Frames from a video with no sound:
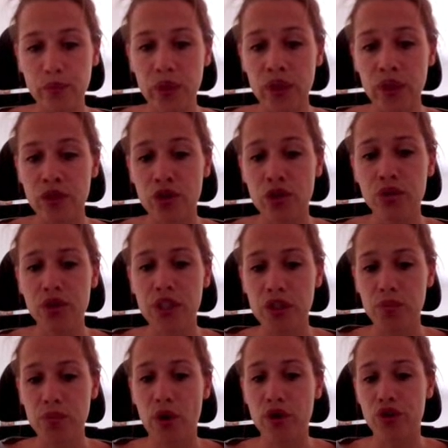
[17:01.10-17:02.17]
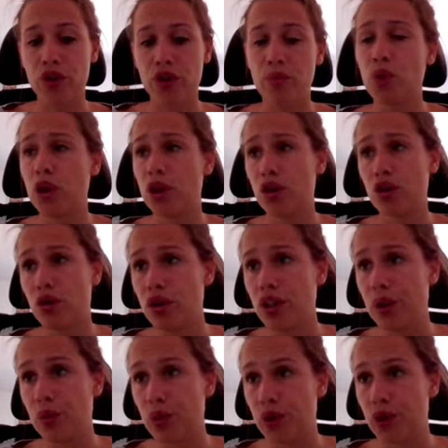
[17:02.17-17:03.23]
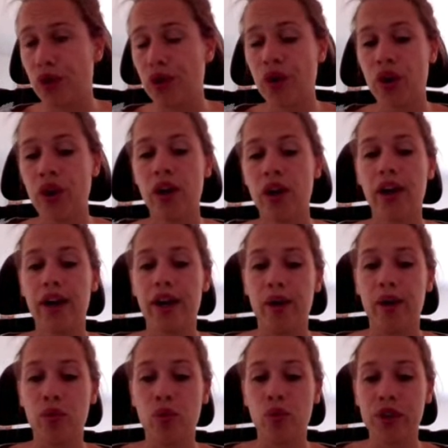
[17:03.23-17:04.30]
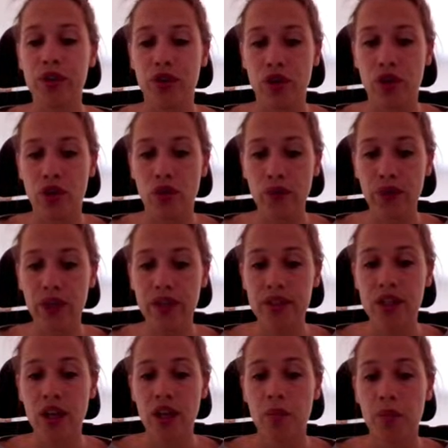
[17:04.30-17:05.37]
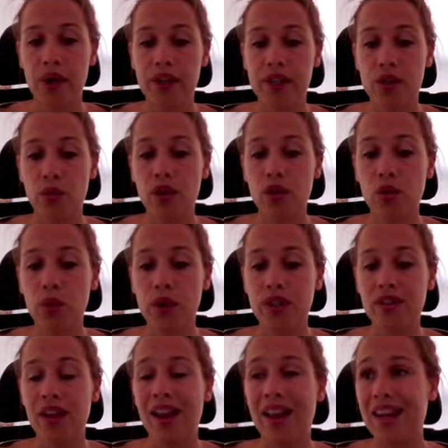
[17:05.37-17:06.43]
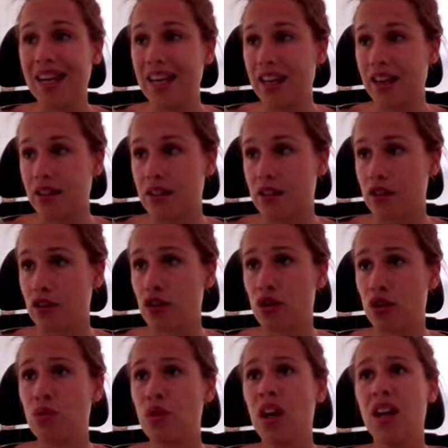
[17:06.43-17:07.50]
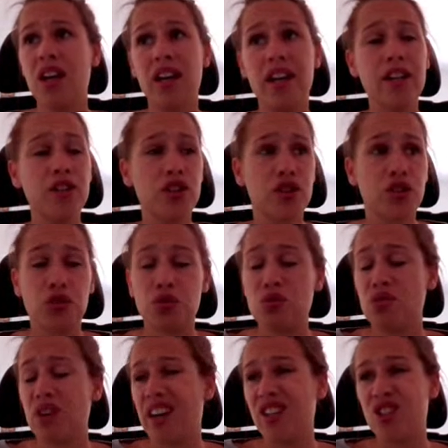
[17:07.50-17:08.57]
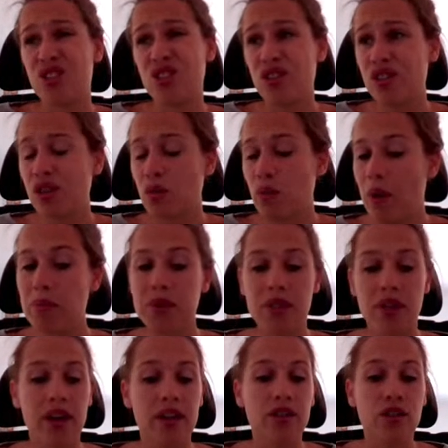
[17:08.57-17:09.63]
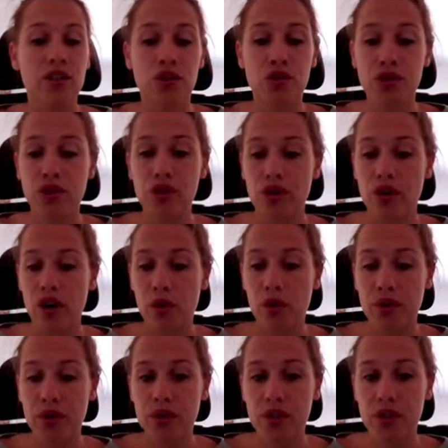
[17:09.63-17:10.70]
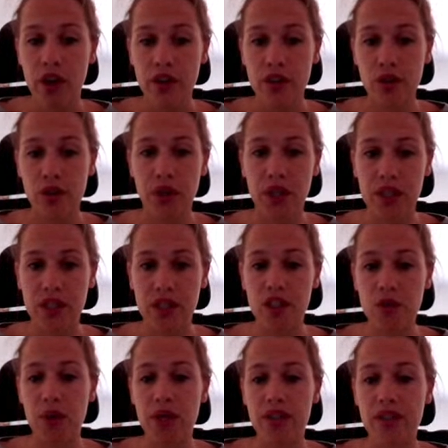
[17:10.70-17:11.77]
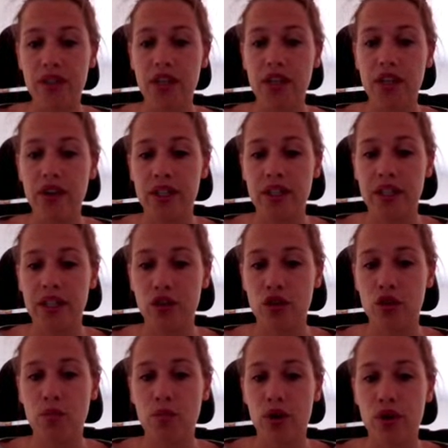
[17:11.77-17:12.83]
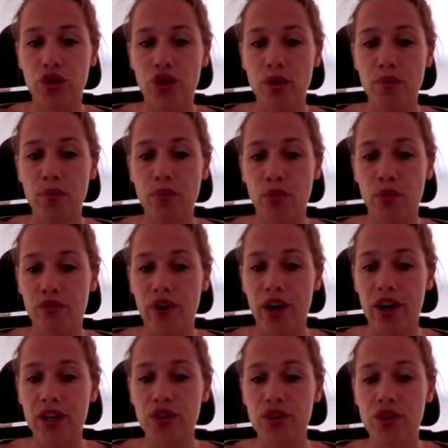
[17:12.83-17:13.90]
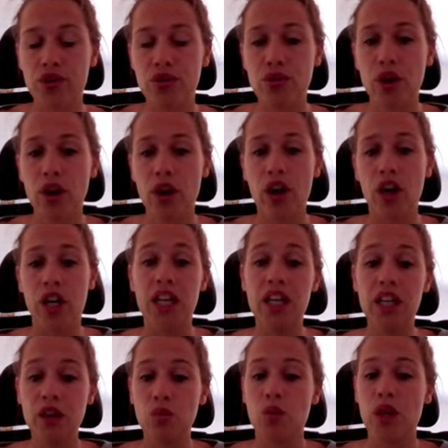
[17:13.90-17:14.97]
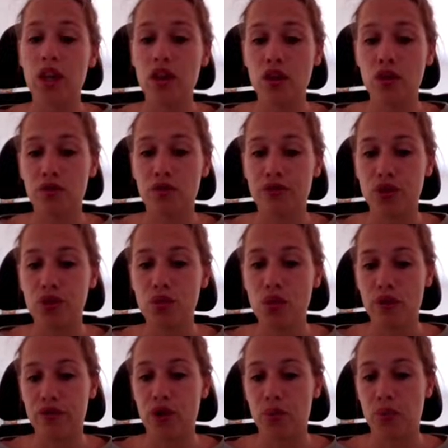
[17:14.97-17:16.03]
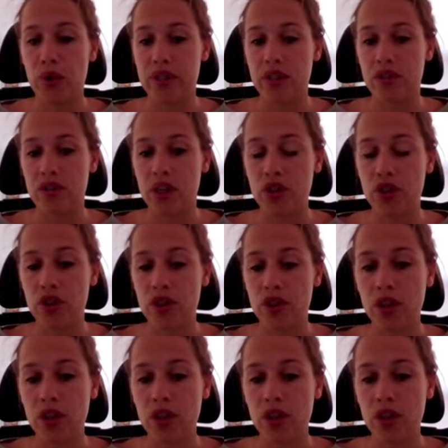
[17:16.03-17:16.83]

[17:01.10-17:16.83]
So this smart chip will not only work with your contacts, but as well with links. So links to external websites, to your documents. So what is displayed here is that the smart chip provides you an in-window view of your presentation.